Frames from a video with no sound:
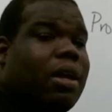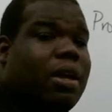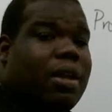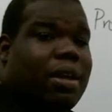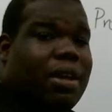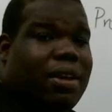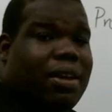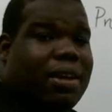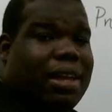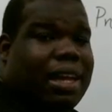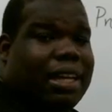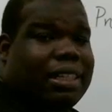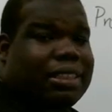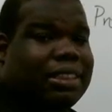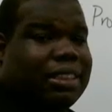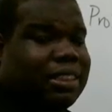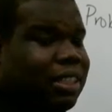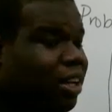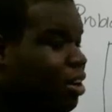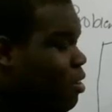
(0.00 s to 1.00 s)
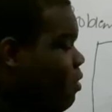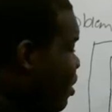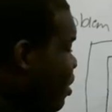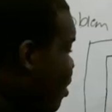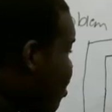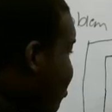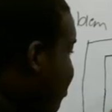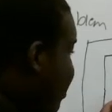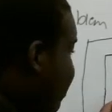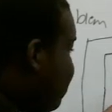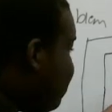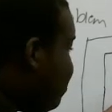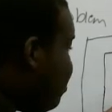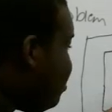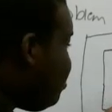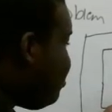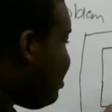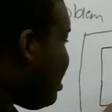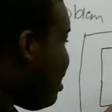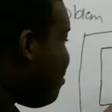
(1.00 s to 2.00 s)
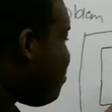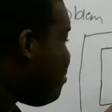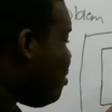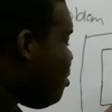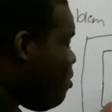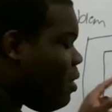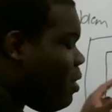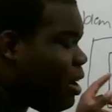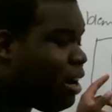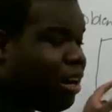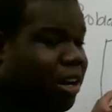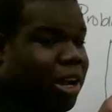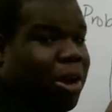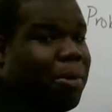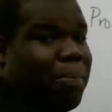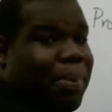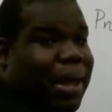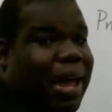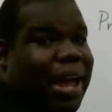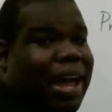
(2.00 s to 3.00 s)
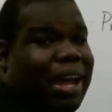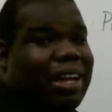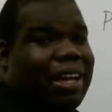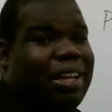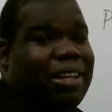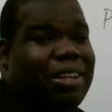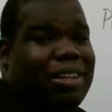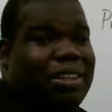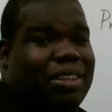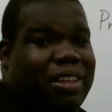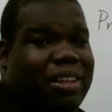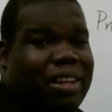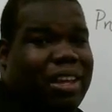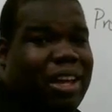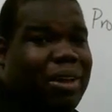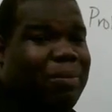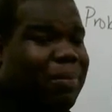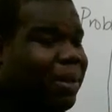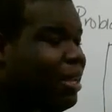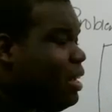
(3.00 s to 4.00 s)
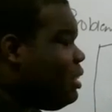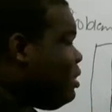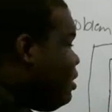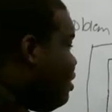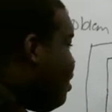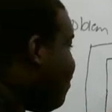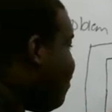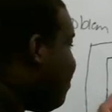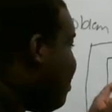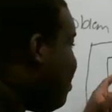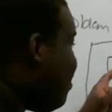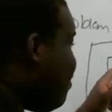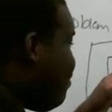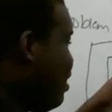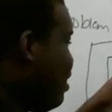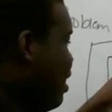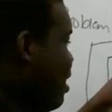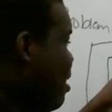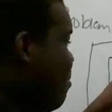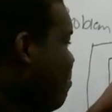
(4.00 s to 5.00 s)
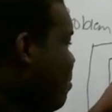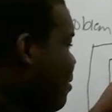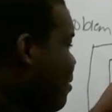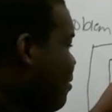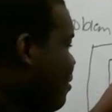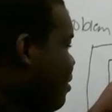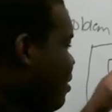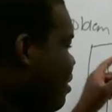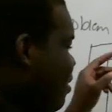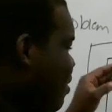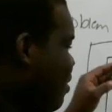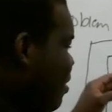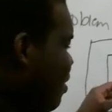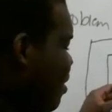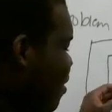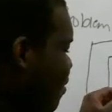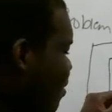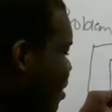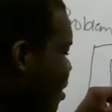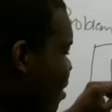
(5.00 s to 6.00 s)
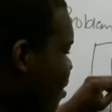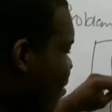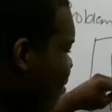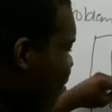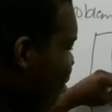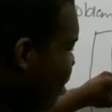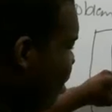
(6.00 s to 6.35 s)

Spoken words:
Okay, so when you're close to a trap, you want to go back. Okay, because you don't know if you